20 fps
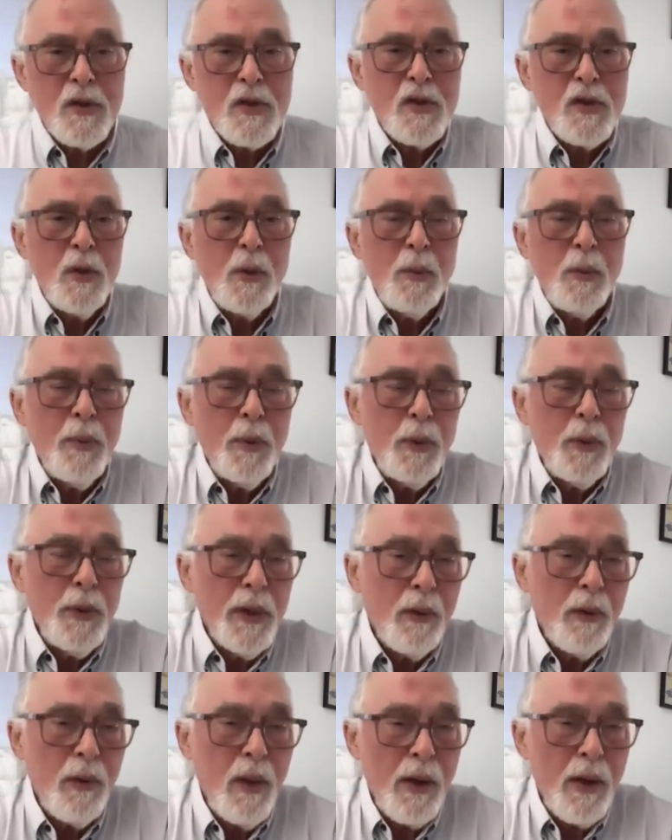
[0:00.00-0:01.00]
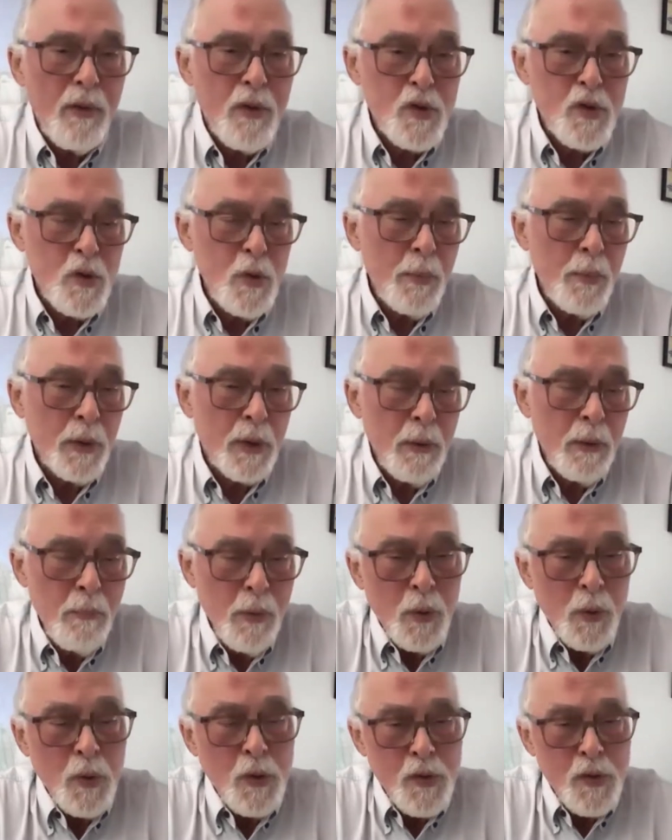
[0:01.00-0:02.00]
still building a lot of the
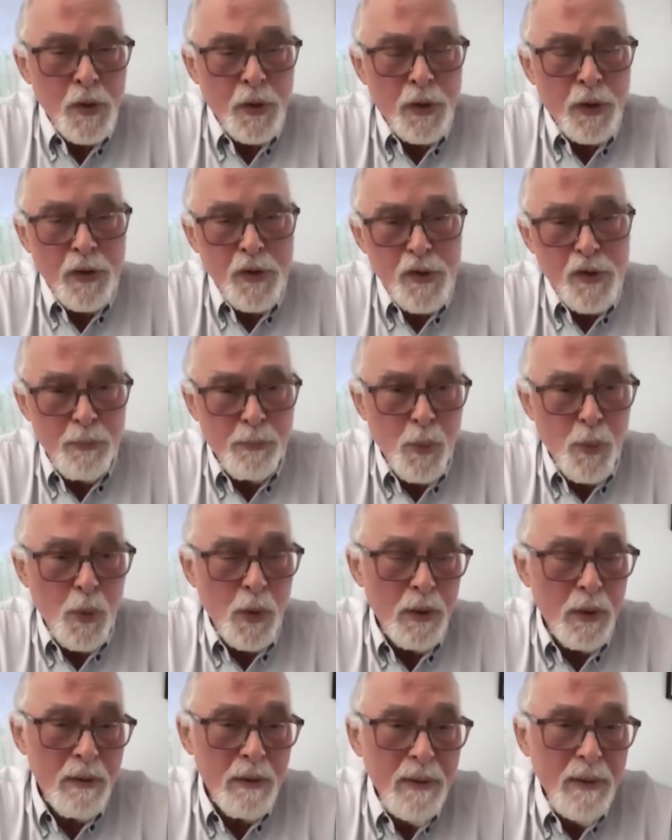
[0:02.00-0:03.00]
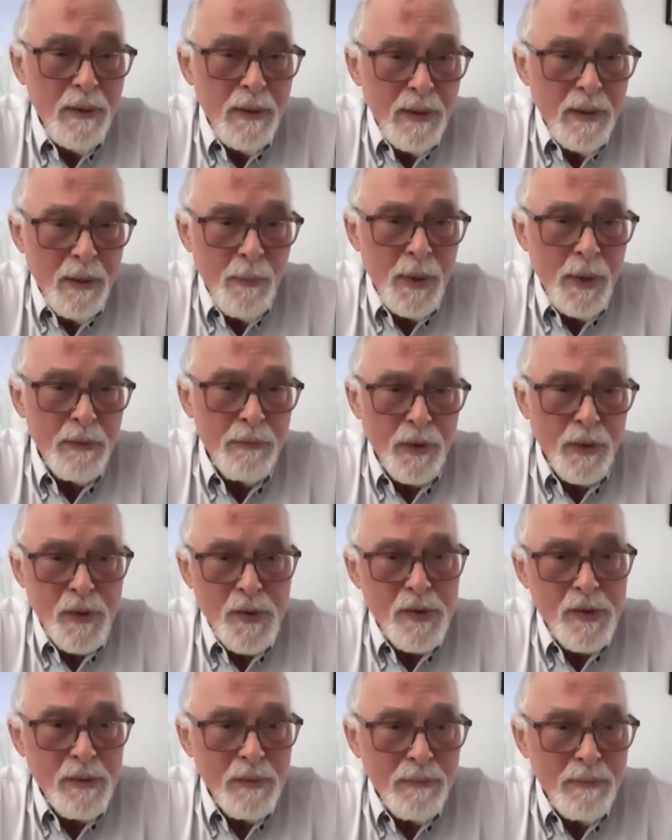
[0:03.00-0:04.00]
supercomputers that are going to support the
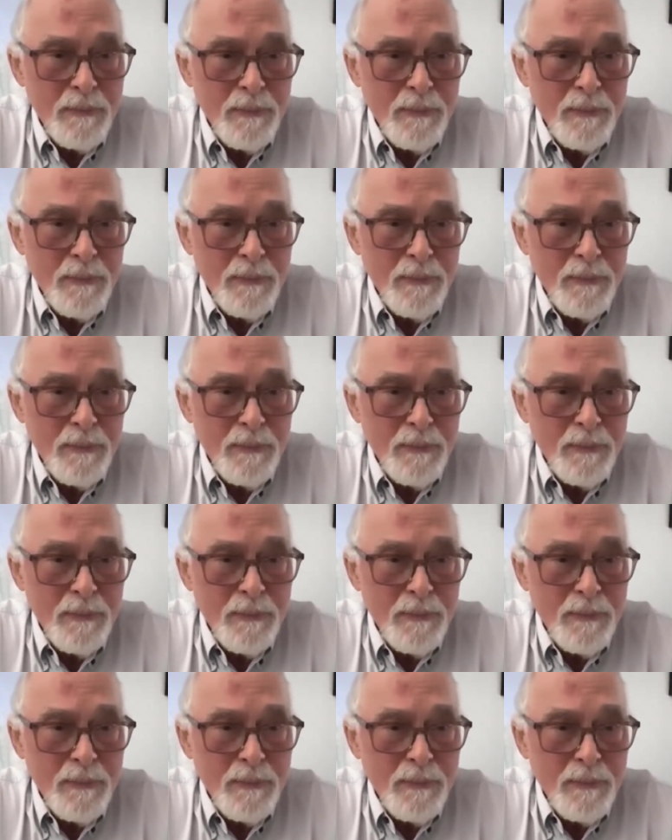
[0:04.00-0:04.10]
metaverse.